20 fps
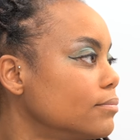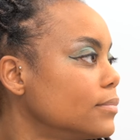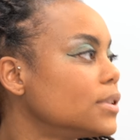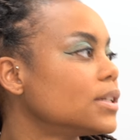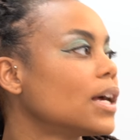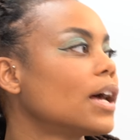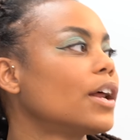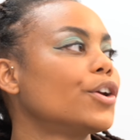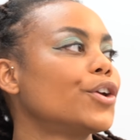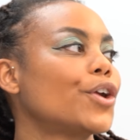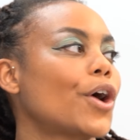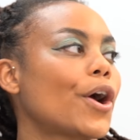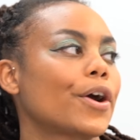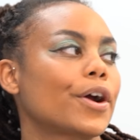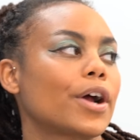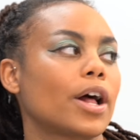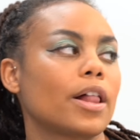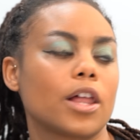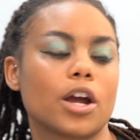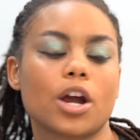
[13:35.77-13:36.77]
It's not a
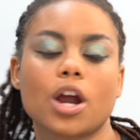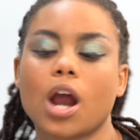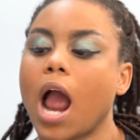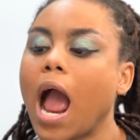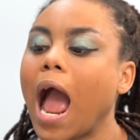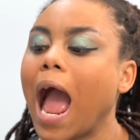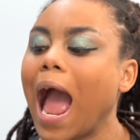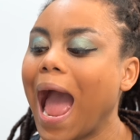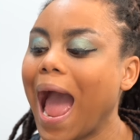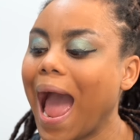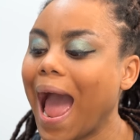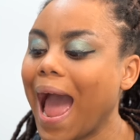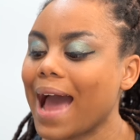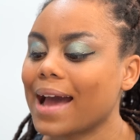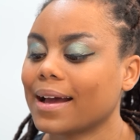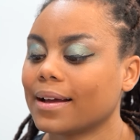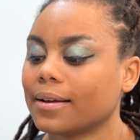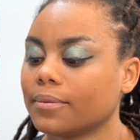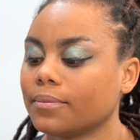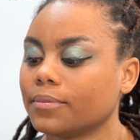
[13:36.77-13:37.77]
dark color.
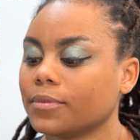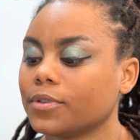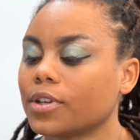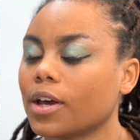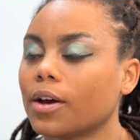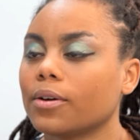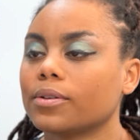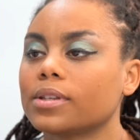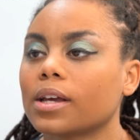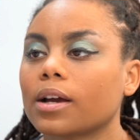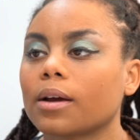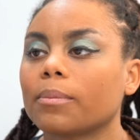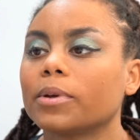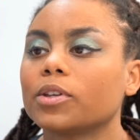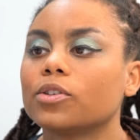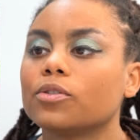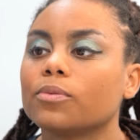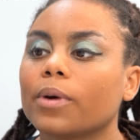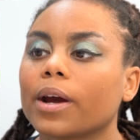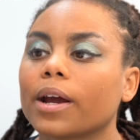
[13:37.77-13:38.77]
So it's not
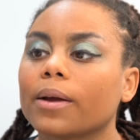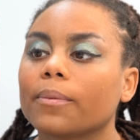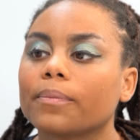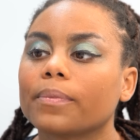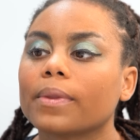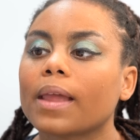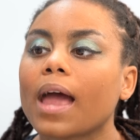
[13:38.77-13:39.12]
gonna be too bright.